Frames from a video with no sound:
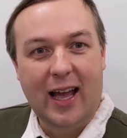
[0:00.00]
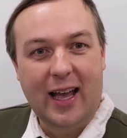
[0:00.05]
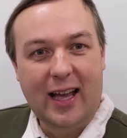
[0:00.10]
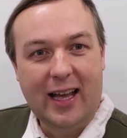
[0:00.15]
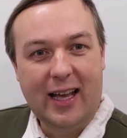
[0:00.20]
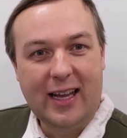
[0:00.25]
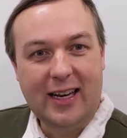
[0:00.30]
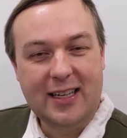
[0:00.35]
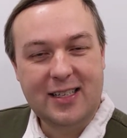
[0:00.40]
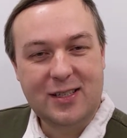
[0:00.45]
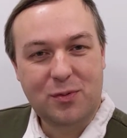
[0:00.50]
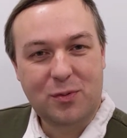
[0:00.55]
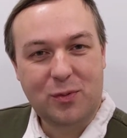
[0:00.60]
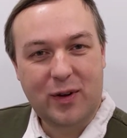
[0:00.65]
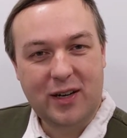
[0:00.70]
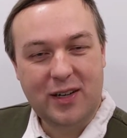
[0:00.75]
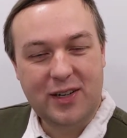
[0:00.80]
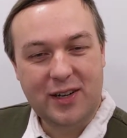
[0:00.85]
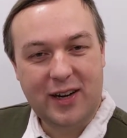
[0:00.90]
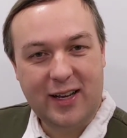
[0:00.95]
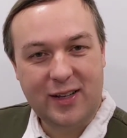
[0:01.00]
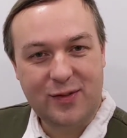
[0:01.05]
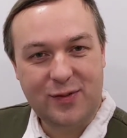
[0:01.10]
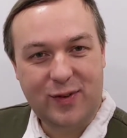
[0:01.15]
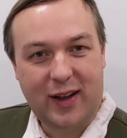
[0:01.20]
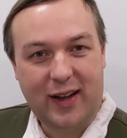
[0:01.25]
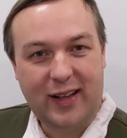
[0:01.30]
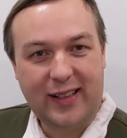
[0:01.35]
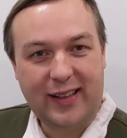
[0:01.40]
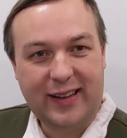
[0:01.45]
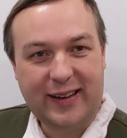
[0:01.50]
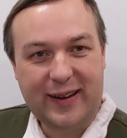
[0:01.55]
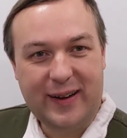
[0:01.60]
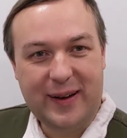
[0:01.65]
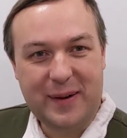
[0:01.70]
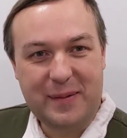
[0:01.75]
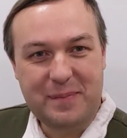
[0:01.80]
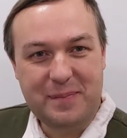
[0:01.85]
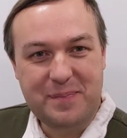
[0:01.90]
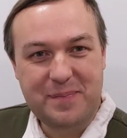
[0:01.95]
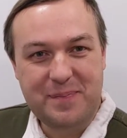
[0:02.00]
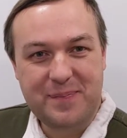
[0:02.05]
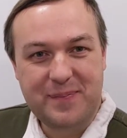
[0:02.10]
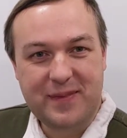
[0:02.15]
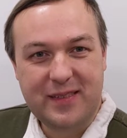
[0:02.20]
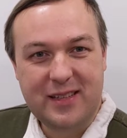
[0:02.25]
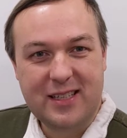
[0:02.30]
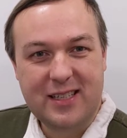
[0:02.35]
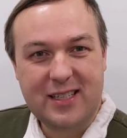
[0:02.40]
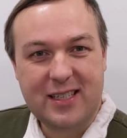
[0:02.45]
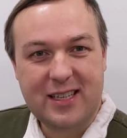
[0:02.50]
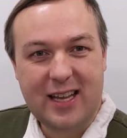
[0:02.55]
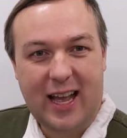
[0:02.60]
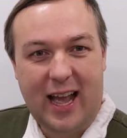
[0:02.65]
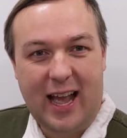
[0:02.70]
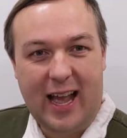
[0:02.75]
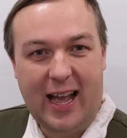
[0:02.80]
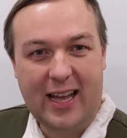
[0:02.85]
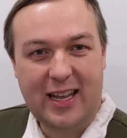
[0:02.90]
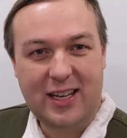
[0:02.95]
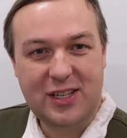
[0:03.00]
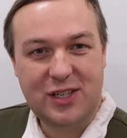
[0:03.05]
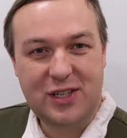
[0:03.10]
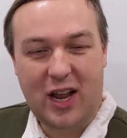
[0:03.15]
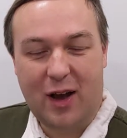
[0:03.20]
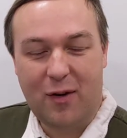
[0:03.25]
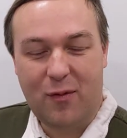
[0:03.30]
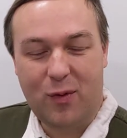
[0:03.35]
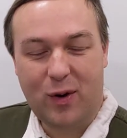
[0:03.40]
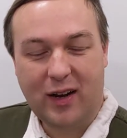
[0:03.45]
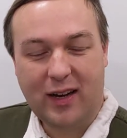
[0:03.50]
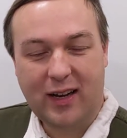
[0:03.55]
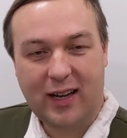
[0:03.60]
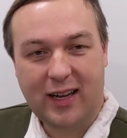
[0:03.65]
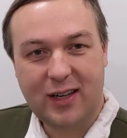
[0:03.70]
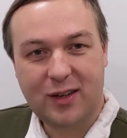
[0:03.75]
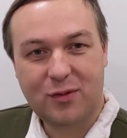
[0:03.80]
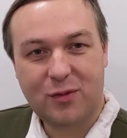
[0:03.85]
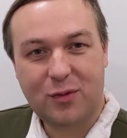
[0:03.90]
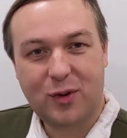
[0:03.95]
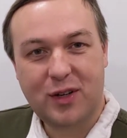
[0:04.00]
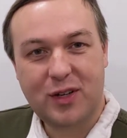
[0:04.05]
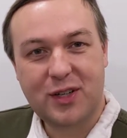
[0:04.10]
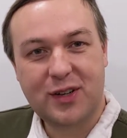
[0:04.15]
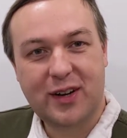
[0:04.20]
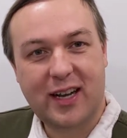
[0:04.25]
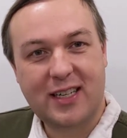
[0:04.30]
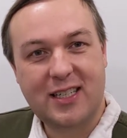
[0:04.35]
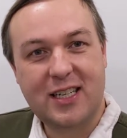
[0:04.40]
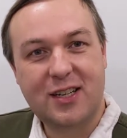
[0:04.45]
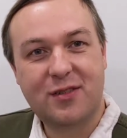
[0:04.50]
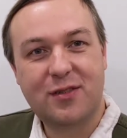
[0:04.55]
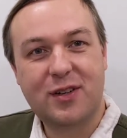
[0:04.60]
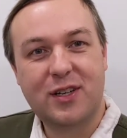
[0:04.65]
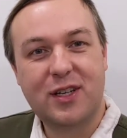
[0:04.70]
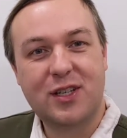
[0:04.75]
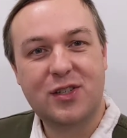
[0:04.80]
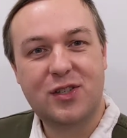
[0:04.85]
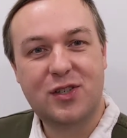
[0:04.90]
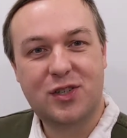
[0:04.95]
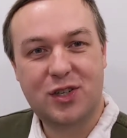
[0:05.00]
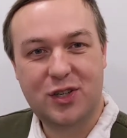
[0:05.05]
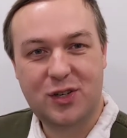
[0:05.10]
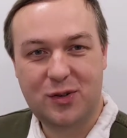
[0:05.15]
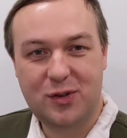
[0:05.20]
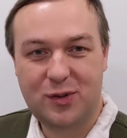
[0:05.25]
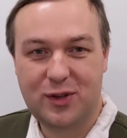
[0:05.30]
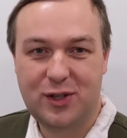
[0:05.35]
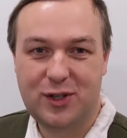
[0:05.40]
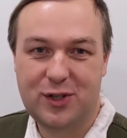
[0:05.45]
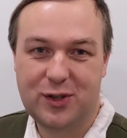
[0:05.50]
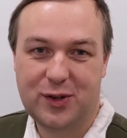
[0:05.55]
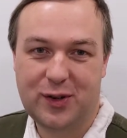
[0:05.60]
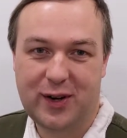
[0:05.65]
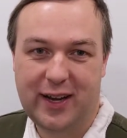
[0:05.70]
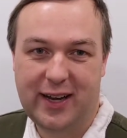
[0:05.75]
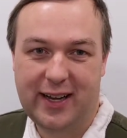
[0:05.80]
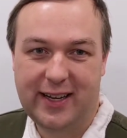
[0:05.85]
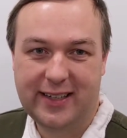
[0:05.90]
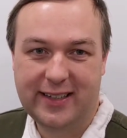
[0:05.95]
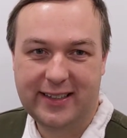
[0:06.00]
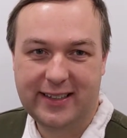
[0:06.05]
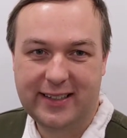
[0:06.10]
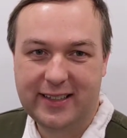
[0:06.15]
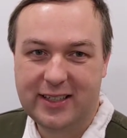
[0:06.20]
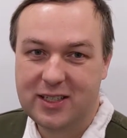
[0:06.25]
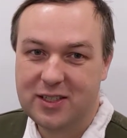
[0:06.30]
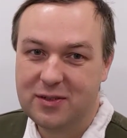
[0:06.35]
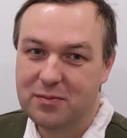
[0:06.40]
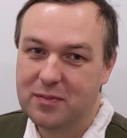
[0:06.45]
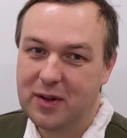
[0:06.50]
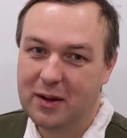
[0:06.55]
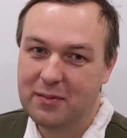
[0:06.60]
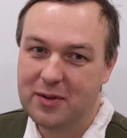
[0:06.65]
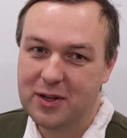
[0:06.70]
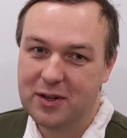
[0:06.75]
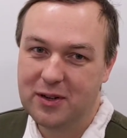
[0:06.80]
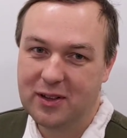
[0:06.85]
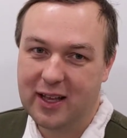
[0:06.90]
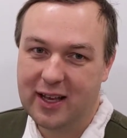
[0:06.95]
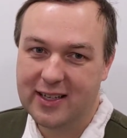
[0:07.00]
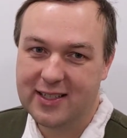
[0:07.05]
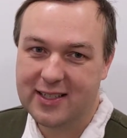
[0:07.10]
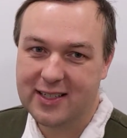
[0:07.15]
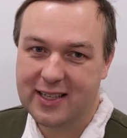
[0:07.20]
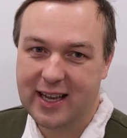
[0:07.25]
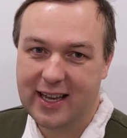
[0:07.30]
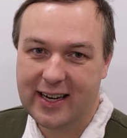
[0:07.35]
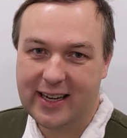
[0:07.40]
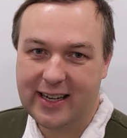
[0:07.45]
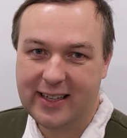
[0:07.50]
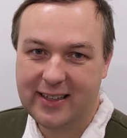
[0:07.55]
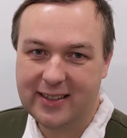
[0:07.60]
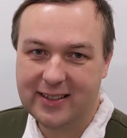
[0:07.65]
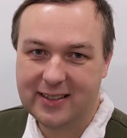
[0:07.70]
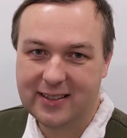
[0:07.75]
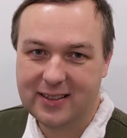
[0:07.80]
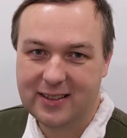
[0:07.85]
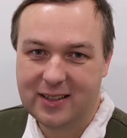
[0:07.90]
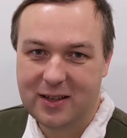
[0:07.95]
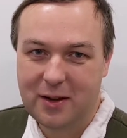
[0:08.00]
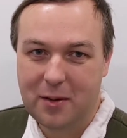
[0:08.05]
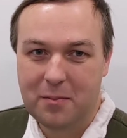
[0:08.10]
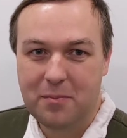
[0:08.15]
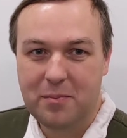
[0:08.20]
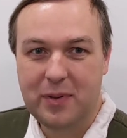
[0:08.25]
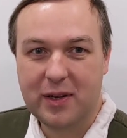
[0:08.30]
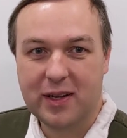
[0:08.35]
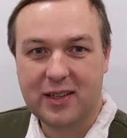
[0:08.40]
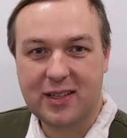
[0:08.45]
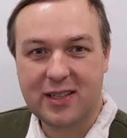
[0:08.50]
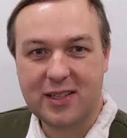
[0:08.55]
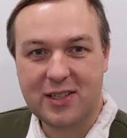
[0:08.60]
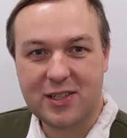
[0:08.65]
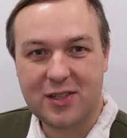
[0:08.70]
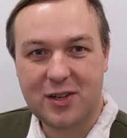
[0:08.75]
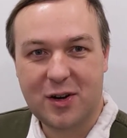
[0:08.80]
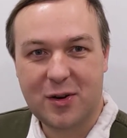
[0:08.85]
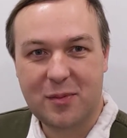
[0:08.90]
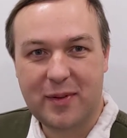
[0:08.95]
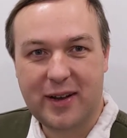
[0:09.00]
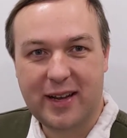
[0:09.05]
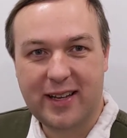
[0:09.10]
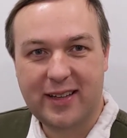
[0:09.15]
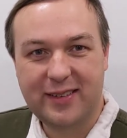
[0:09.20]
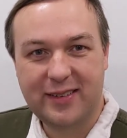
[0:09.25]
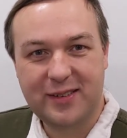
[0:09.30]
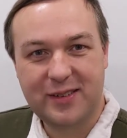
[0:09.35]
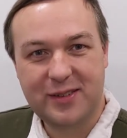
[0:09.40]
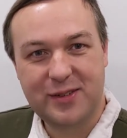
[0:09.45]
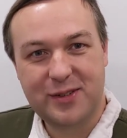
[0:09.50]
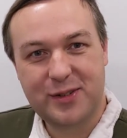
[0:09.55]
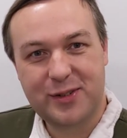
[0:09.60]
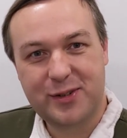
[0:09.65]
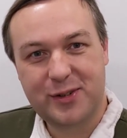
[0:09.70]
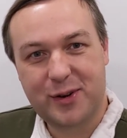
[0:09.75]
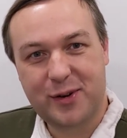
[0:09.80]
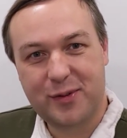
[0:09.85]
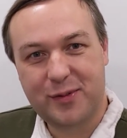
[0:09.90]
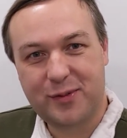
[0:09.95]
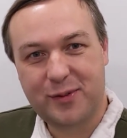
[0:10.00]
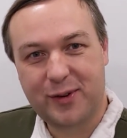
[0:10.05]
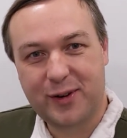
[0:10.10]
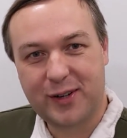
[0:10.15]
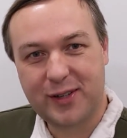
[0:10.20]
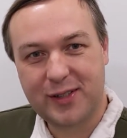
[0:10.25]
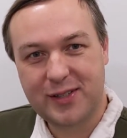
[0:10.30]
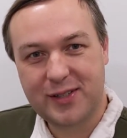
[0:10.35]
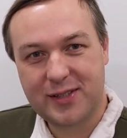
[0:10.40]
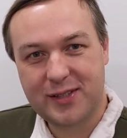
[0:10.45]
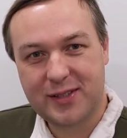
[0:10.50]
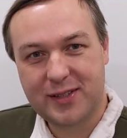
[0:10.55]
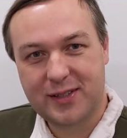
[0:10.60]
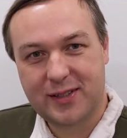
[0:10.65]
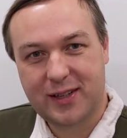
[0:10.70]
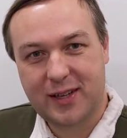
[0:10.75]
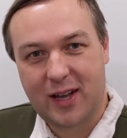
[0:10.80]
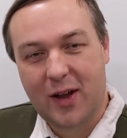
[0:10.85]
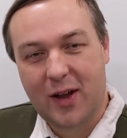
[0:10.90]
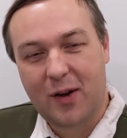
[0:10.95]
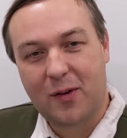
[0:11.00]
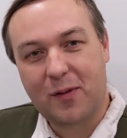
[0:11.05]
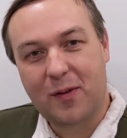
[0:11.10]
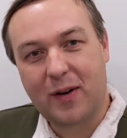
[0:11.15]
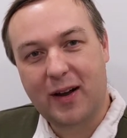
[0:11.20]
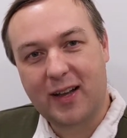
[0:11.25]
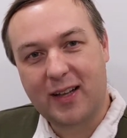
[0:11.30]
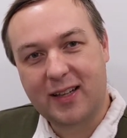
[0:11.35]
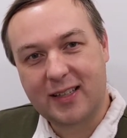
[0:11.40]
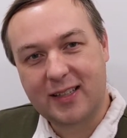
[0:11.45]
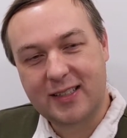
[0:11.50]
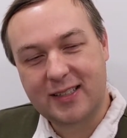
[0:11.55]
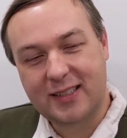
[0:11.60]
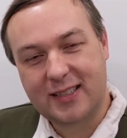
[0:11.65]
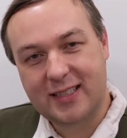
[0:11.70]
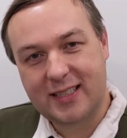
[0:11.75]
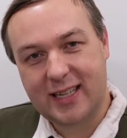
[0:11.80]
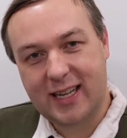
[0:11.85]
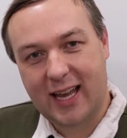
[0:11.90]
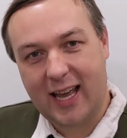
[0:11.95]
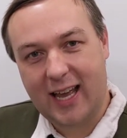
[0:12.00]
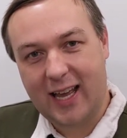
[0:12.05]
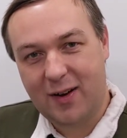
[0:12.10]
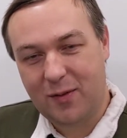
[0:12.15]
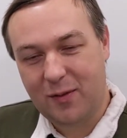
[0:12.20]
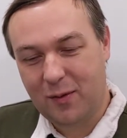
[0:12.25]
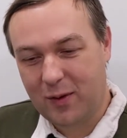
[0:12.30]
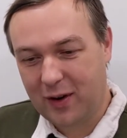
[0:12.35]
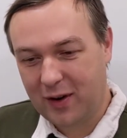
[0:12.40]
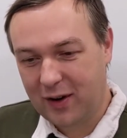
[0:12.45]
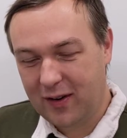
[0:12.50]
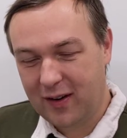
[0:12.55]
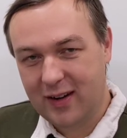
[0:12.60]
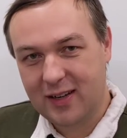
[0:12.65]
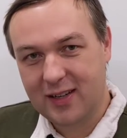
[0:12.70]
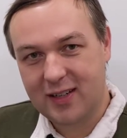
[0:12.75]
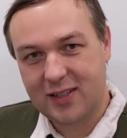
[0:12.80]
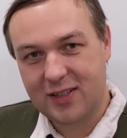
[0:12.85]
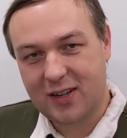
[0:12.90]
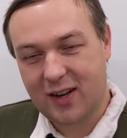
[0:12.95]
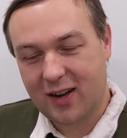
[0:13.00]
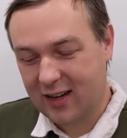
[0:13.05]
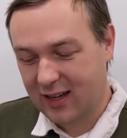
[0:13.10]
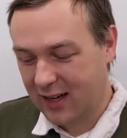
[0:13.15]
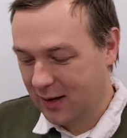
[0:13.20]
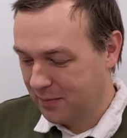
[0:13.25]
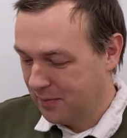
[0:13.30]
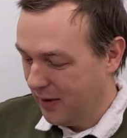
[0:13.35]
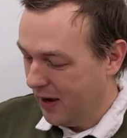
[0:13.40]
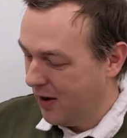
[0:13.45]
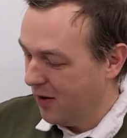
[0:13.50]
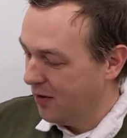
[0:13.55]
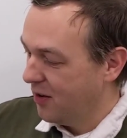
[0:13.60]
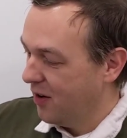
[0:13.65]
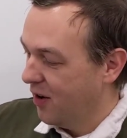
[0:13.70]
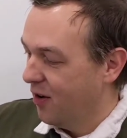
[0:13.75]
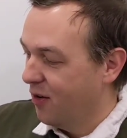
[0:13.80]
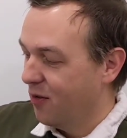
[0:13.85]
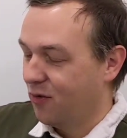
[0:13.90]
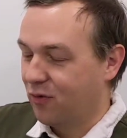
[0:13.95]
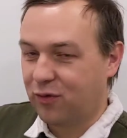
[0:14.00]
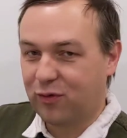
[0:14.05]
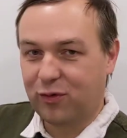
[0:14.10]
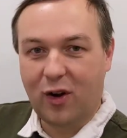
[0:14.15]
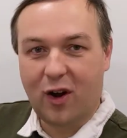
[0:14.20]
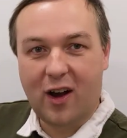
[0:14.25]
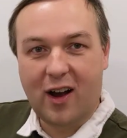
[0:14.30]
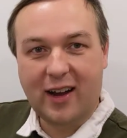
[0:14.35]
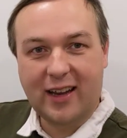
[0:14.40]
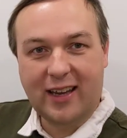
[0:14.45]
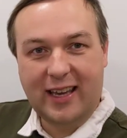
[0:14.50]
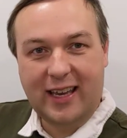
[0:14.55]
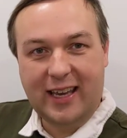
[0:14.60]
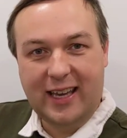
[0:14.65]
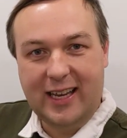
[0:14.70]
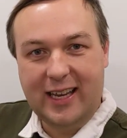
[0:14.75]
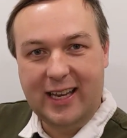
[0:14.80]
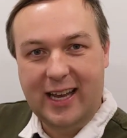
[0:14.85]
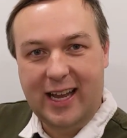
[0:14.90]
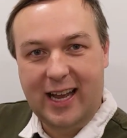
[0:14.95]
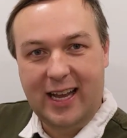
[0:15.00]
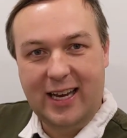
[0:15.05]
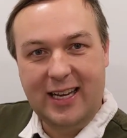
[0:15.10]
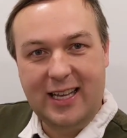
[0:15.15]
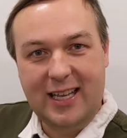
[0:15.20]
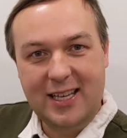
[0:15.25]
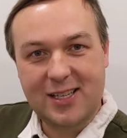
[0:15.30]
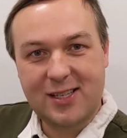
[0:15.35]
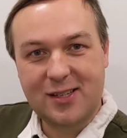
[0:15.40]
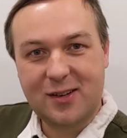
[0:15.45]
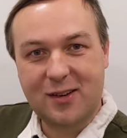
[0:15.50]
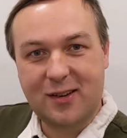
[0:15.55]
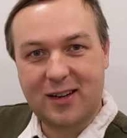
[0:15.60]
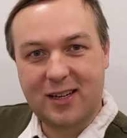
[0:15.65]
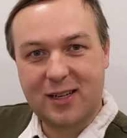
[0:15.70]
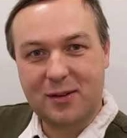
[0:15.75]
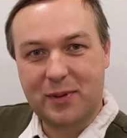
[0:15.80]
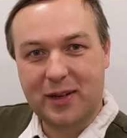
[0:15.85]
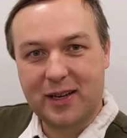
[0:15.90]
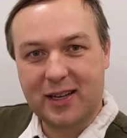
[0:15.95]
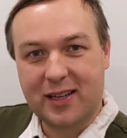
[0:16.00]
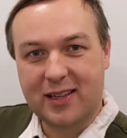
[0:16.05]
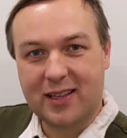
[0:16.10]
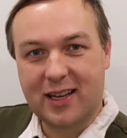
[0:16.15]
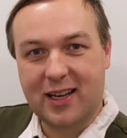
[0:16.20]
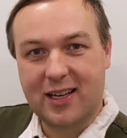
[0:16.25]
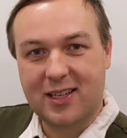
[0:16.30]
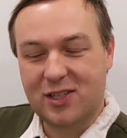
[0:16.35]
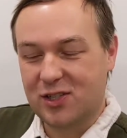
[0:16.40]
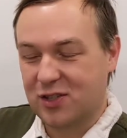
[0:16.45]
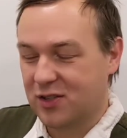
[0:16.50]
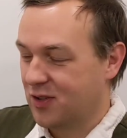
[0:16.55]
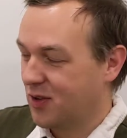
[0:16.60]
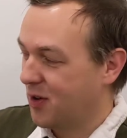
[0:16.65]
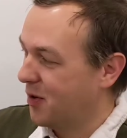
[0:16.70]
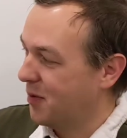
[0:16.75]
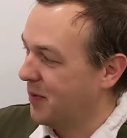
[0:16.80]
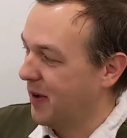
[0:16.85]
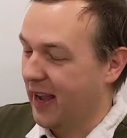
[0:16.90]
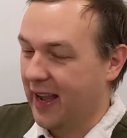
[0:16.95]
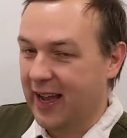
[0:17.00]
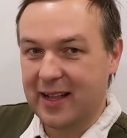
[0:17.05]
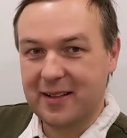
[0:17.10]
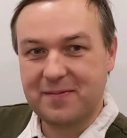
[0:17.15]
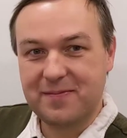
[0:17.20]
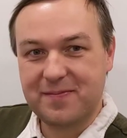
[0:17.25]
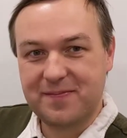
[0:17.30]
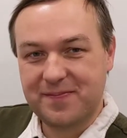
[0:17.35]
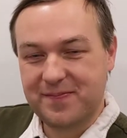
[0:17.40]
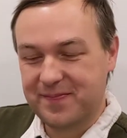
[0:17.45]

And it's winter has finally come. And what kind of winter activities do you enjoy? Maybe you like sledding, building snowmen, snow forts. Well, today we're going to talk about Froggy, and he's going to build a snowman.